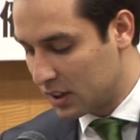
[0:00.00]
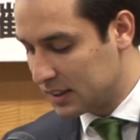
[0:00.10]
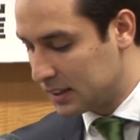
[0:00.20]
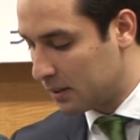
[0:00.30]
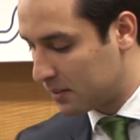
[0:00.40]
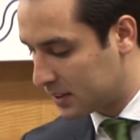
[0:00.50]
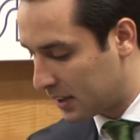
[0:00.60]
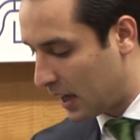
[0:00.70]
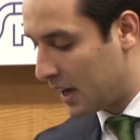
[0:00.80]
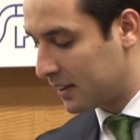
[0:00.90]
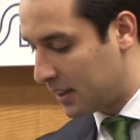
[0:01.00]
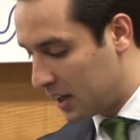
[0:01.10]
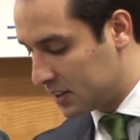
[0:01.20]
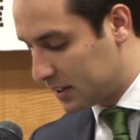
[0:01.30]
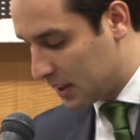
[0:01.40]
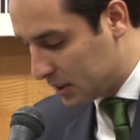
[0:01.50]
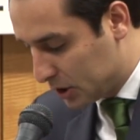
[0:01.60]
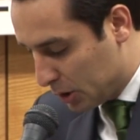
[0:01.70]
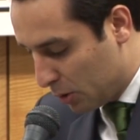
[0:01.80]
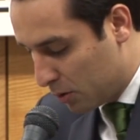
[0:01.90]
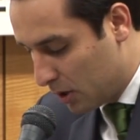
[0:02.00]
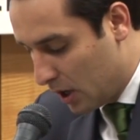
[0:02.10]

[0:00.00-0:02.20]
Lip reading: itself as an anti-status quo